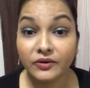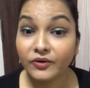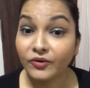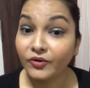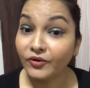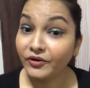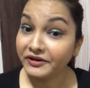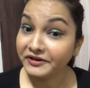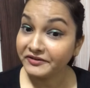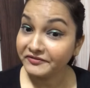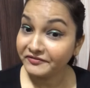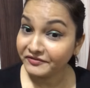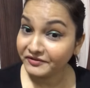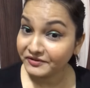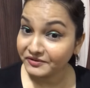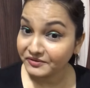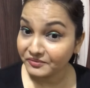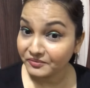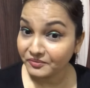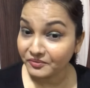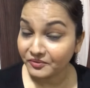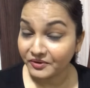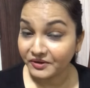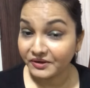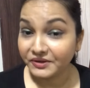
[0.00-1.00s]
Or if
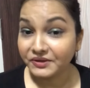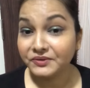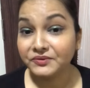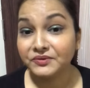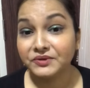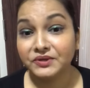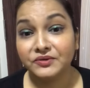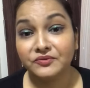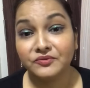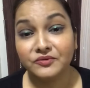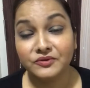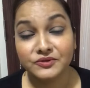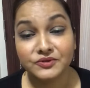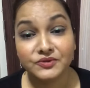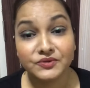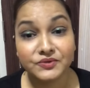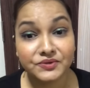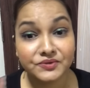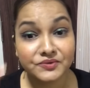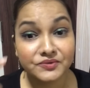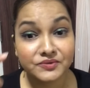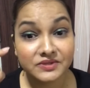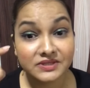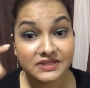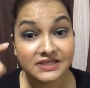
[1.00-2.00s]
you want, you can also
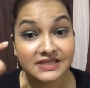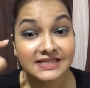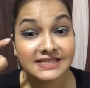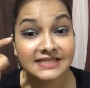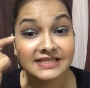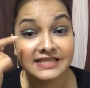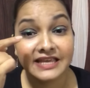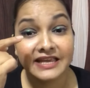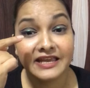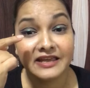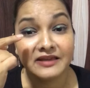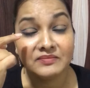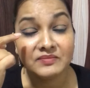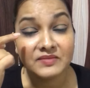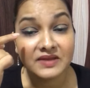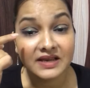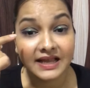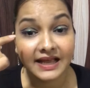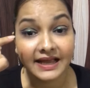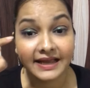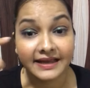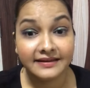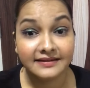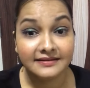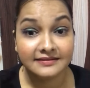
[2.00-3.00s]
use the same
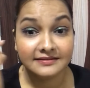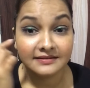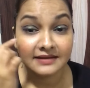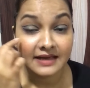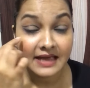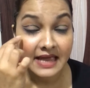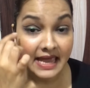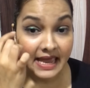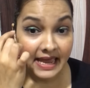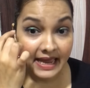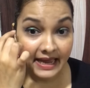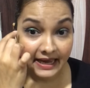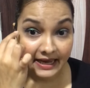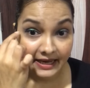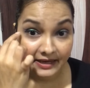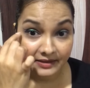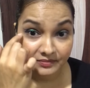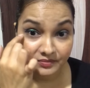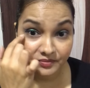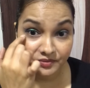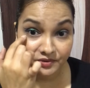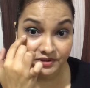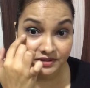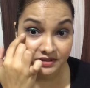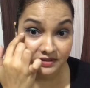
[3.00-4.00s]
liner
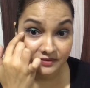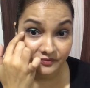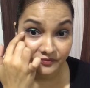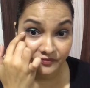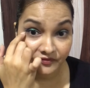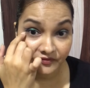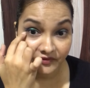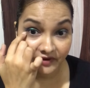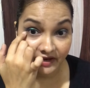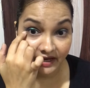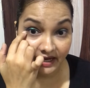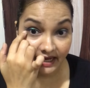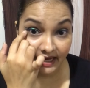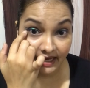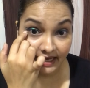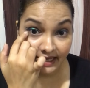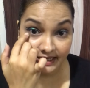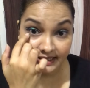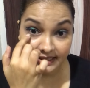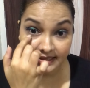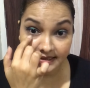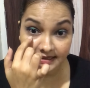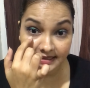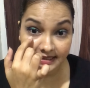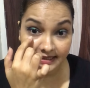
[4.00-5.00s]
and put a
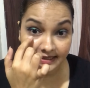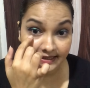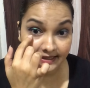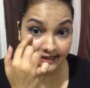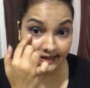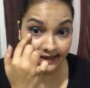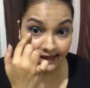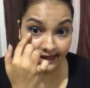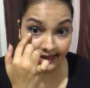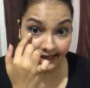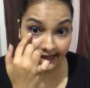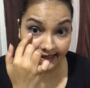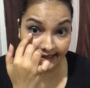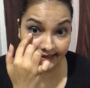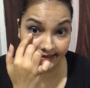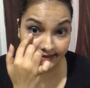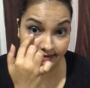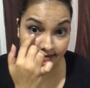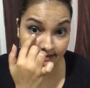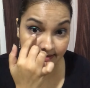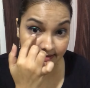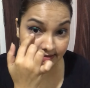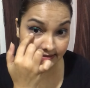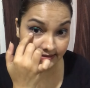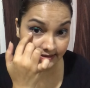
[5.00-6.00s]
very thin
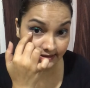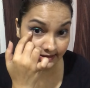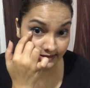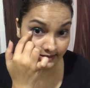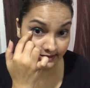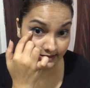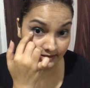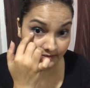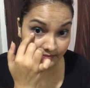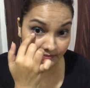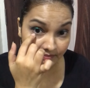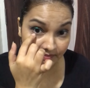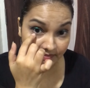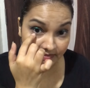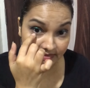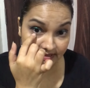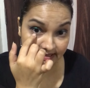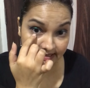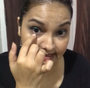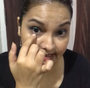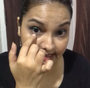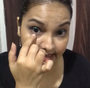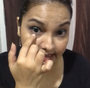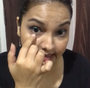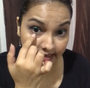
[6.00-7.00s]
line till
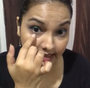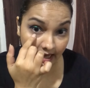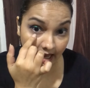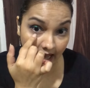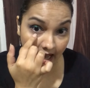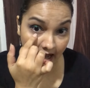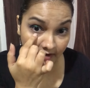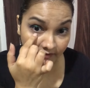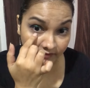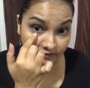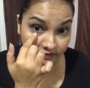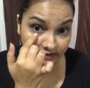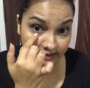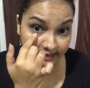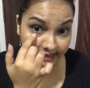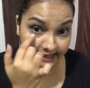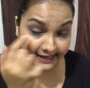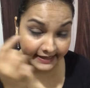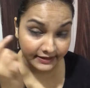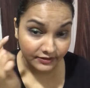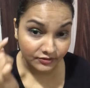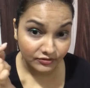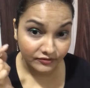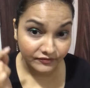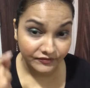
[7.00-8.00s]
say half the
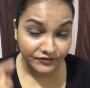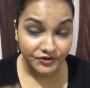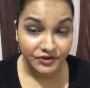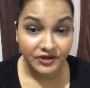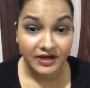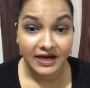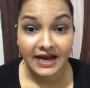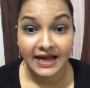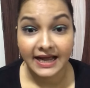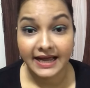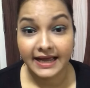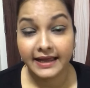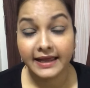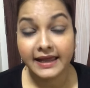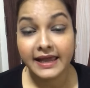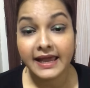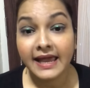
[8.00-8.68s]
length of your eye,